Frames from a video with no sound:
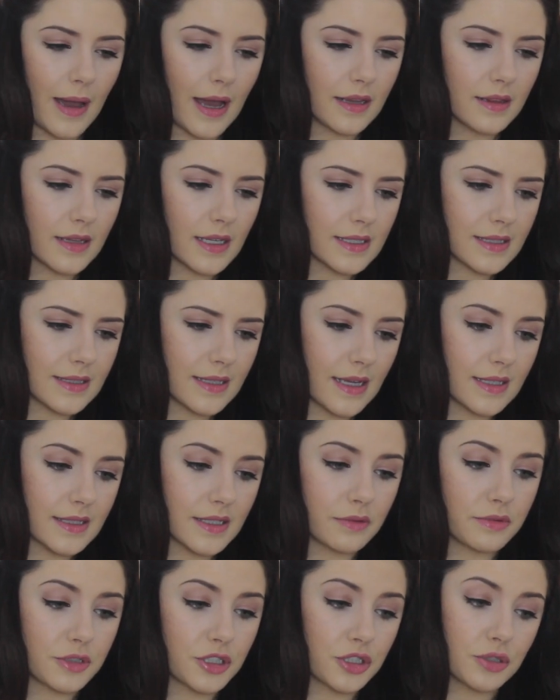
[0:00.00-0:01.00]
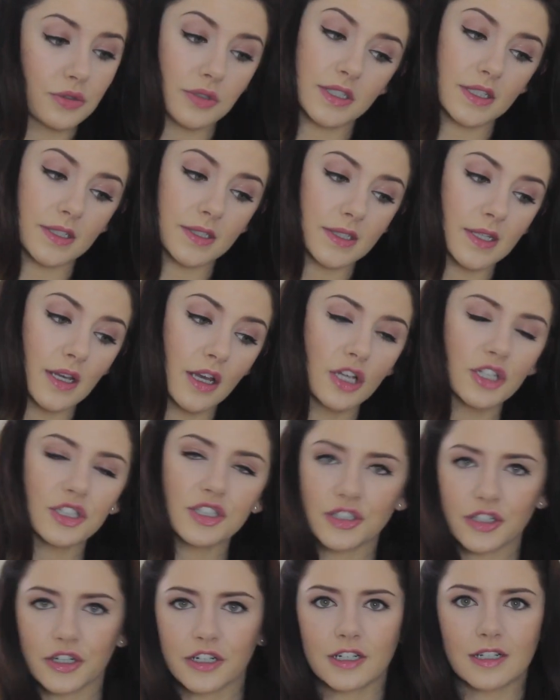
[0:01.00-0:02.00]
and this says it reduces
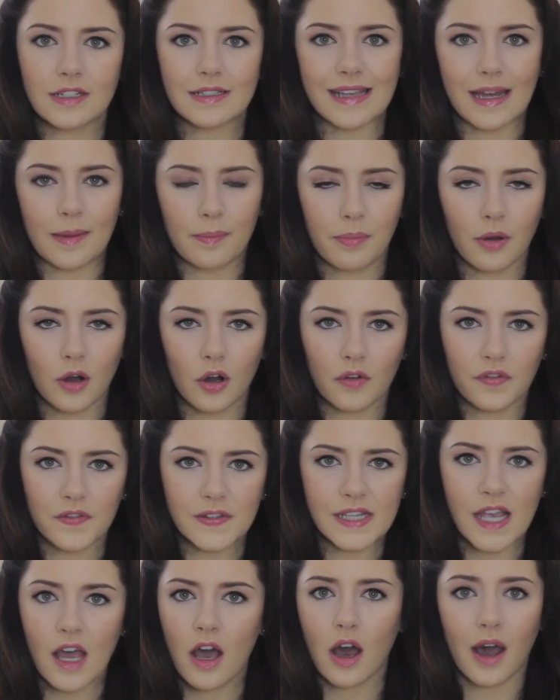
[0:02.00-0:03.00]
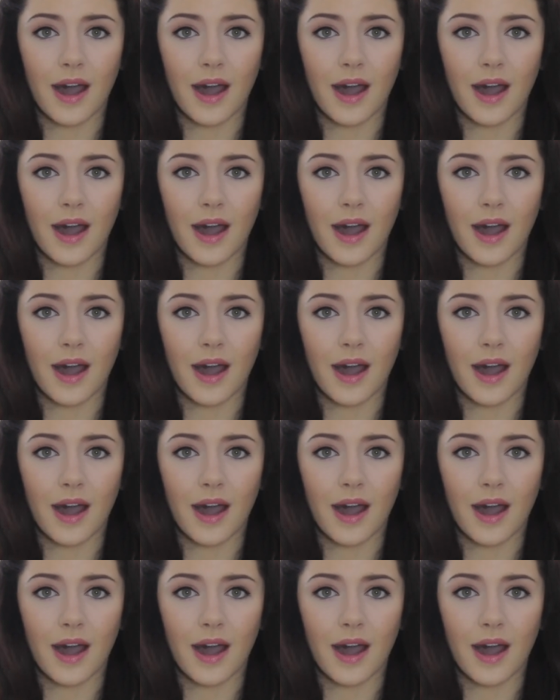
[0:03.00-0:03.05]
circles and puffs.